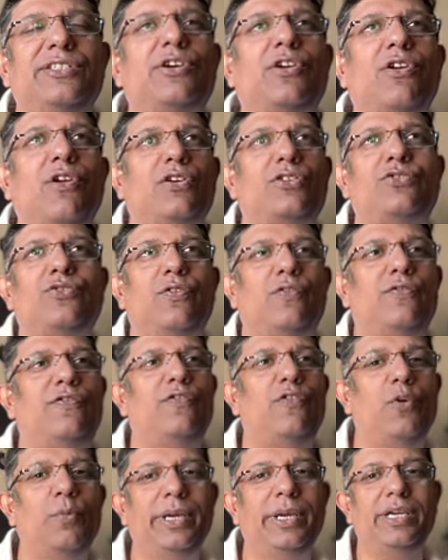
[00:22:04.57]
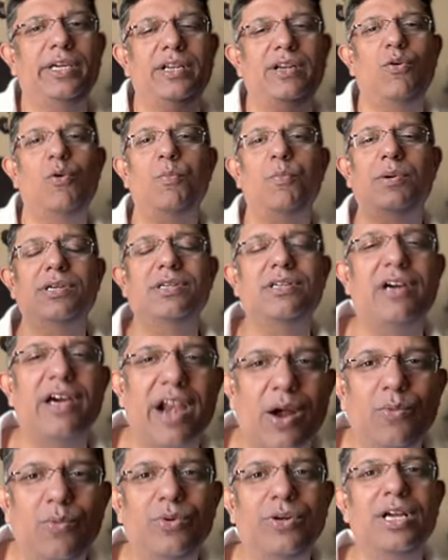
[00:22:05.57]
claustrophobic in an open
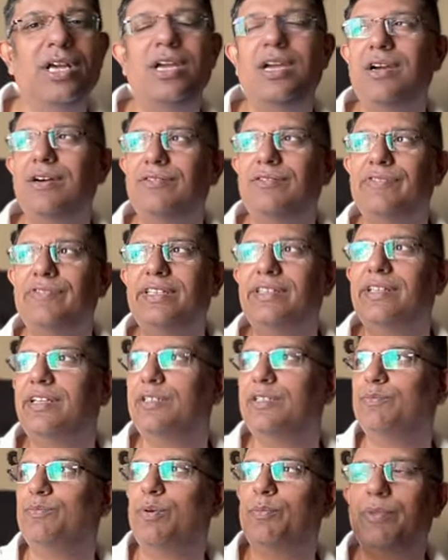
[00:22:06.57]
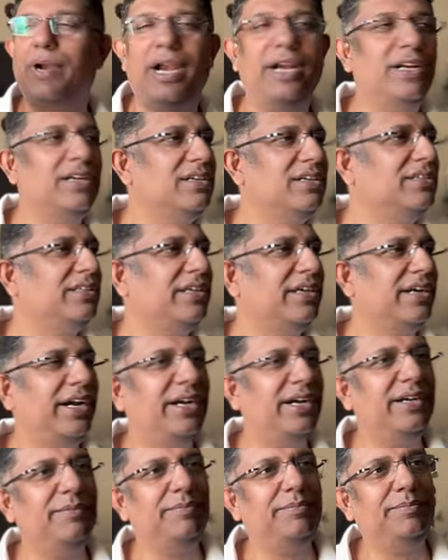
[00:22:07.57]
ground when there is Bumrah at another
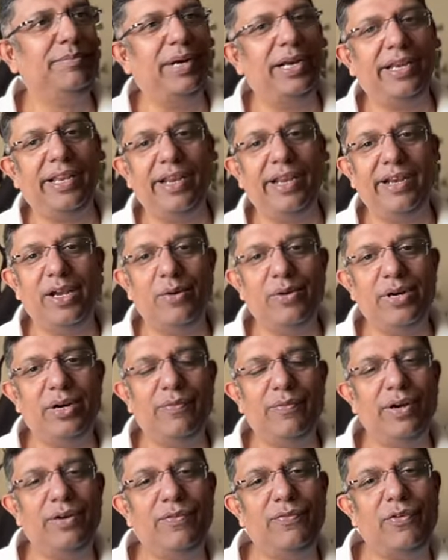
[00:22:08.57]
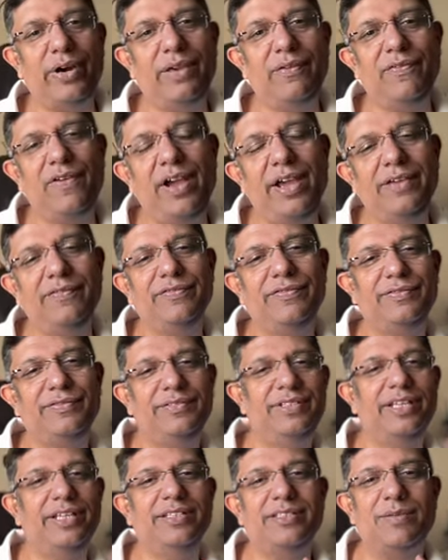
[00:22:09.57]
end, belting down at
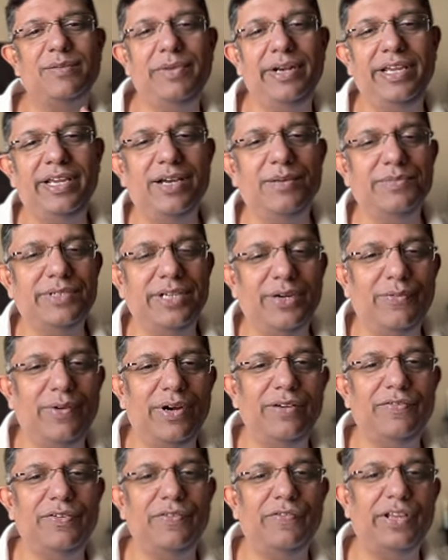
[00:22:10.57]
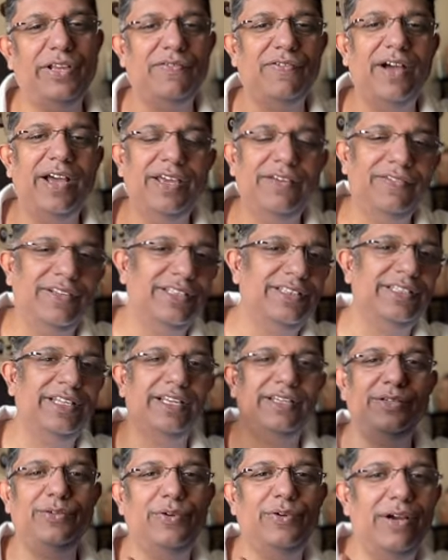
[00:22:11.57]
145, then somebody comes at 155, and
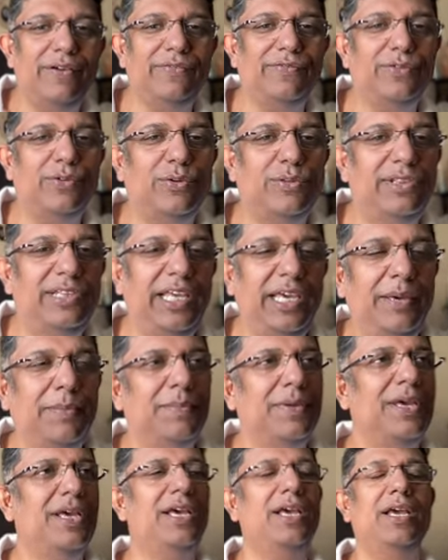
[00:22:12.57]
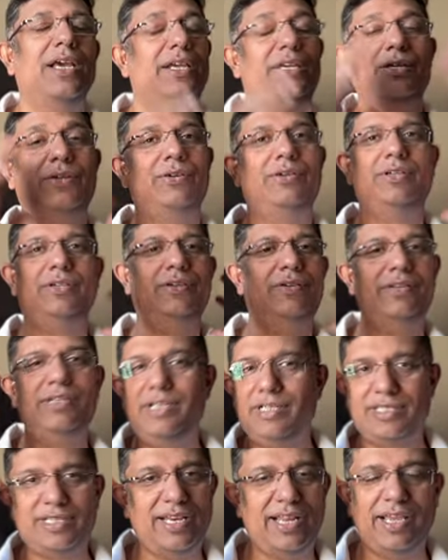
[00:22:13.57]
then you have Kuldeep. You're
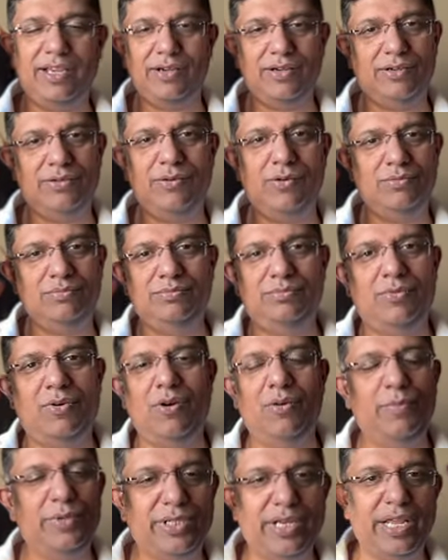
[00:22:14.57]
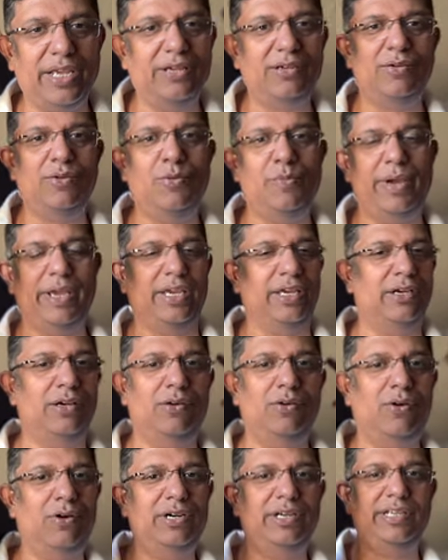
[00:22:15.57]
just like, almost like, oh my
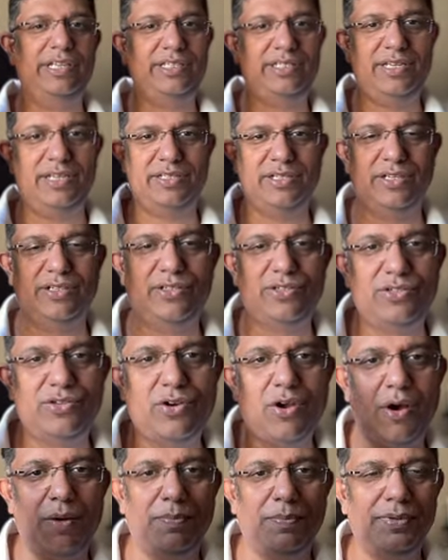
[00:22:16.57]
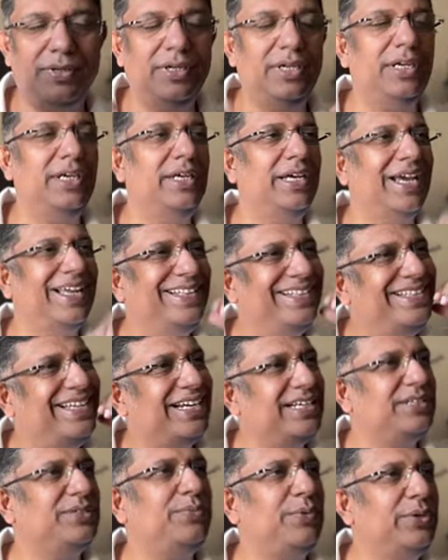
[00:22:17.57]
God, this doesn't stop. And
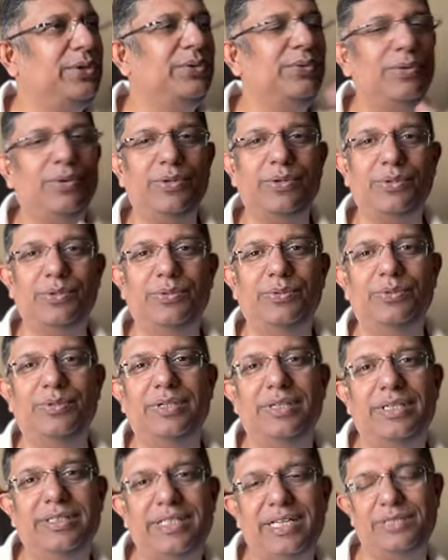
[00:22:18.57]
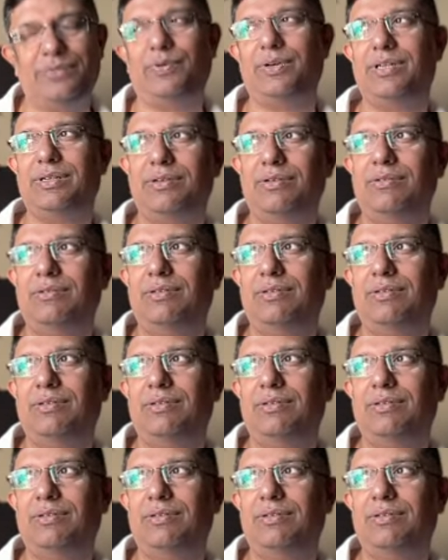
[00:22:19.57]
that's what you want to, that's what